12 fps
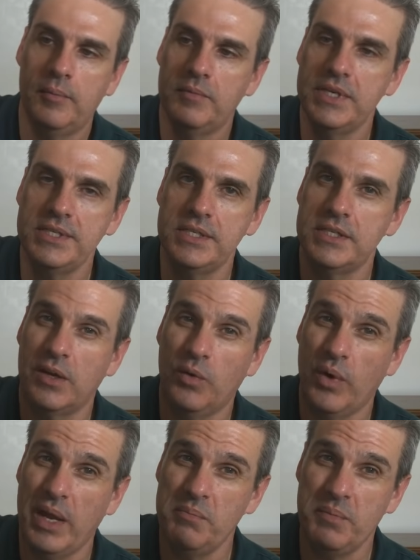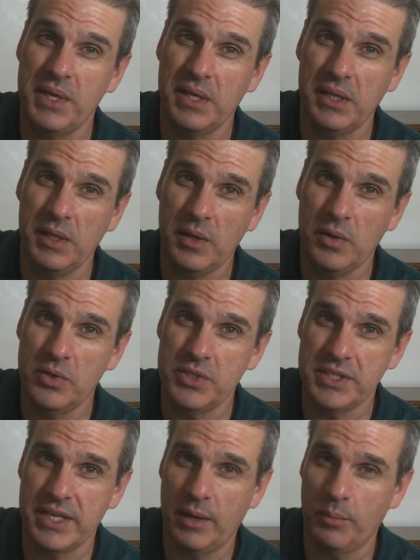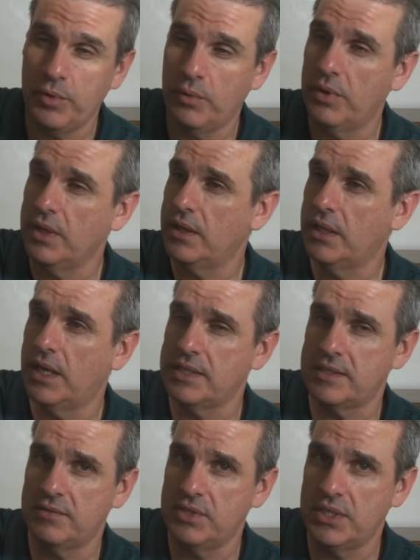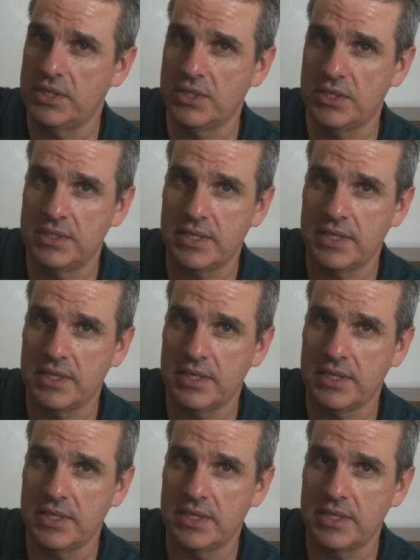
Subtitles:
This is a great big huge sampler with lots of stitches.